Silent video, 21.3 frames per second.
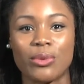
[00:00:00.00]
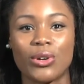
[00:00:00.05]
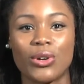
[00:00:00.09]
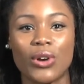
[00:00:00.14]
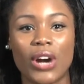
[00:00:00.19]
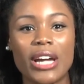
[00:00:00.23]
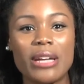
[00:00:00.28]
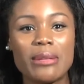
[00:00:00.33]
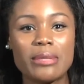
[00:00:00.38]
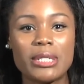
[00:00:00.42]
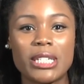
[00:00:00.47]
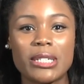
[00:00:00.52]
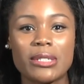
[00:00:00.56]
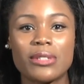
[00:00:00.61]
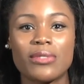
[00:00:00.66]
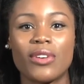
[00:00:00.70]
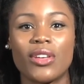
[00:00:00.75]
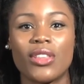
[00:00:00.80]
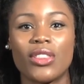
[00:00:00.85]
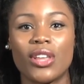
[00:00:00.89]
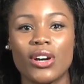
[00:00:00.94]
great tips
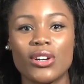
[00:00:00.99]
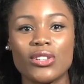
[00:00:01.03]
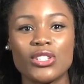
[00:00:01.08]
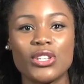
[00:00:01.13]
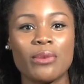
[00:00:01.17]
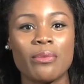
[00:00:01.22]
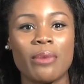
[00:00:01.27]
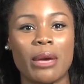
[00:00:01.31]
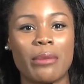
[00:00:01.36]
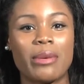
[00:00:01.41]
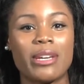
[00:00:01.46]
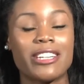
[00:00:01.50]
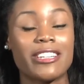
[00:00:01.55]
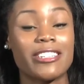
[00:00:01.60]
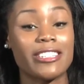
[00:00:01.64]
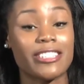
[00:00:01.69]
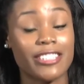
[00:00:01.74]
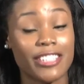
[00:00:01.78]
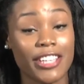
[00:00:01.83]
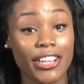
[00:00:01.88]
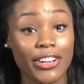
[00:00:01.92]
for those who may be
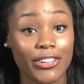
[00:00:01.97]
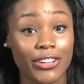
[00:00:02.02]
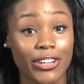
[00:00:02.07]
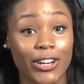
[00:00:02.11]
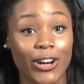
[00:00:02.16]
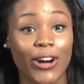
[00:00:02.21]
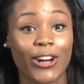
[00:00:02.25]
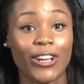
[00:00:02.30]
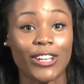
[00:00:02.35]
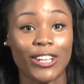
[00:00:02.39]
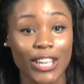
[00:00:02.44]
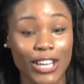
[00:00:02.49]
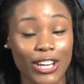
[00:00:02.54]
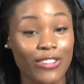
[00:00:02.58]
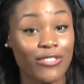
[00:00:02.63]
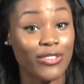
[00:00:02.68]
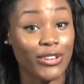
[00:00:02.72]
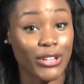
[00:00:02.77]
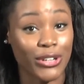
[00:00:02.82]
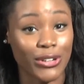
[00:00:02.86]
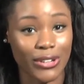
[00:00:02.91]
considering or looking
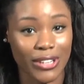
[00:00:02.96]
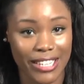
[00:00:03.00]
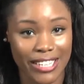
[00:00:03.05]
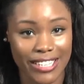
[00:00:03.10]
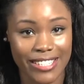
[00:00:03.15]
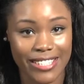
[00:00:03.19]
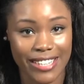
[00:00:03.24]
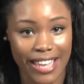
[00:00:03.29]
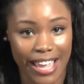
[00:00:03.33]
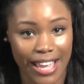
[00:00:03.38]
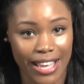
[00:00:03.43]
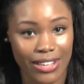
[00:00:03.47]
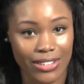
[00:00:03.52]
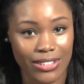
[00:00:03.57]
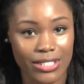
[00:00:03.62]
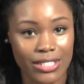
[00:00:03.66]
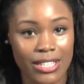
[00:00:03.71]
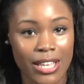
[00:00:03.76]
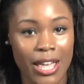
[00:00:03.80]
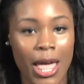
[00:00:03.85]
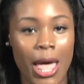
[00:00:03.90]
for unique styles.